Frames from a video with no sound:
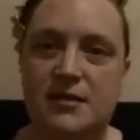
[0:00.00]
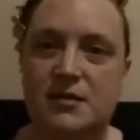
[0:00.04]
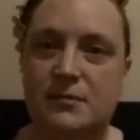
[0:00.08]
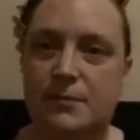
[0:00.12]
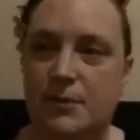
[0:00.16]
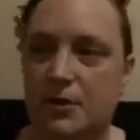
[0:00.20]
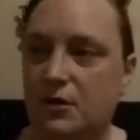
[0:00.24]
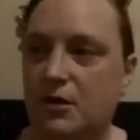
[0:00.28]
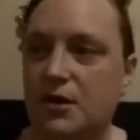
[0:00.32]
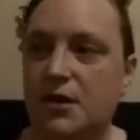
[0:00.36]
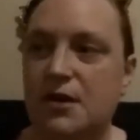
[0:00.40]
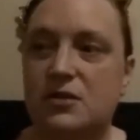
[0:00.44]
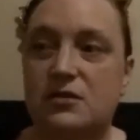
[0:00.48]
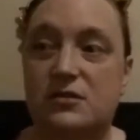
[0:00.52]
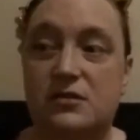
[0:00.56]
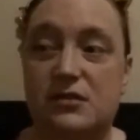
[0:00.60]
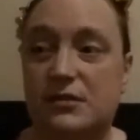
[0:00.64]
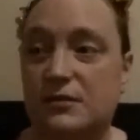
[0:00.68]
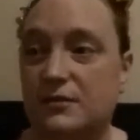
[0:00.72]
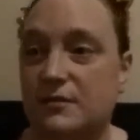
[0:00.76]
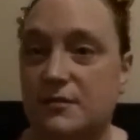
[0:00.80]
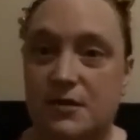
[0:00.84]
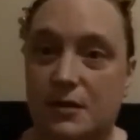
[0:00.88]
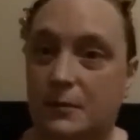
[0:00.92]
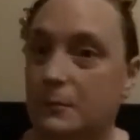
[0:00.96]
spirits
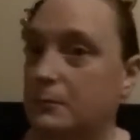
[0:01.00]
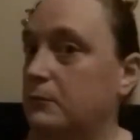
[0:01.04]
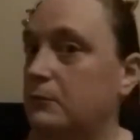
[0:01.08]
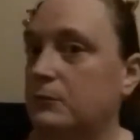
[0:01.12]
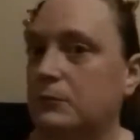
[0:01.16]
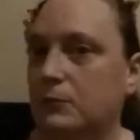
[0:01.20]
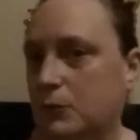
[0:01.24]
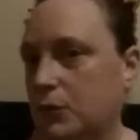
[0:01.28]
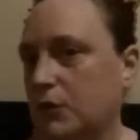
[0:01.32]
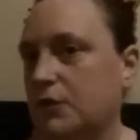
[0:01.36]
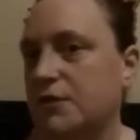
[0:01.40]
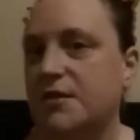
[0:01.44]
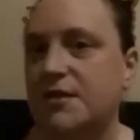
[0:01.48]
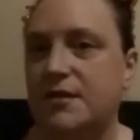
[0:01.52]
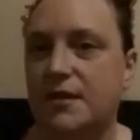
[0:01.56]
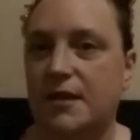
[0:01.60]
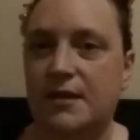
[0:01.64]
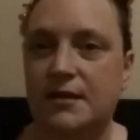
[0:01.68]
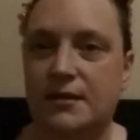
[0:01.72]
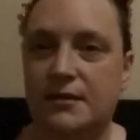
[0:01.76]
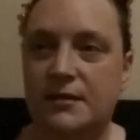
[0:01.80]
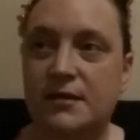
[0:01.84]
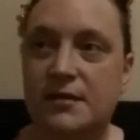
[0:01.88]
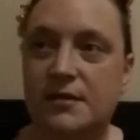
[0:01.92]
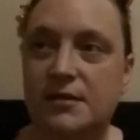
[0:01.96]
and some worse
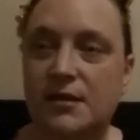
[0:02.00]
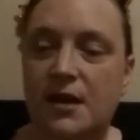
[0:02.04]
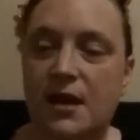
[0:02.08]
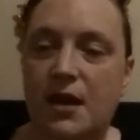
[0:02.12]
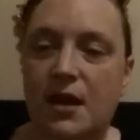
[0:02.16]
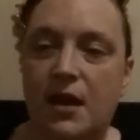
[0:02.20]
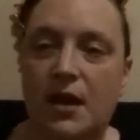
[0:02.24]
things.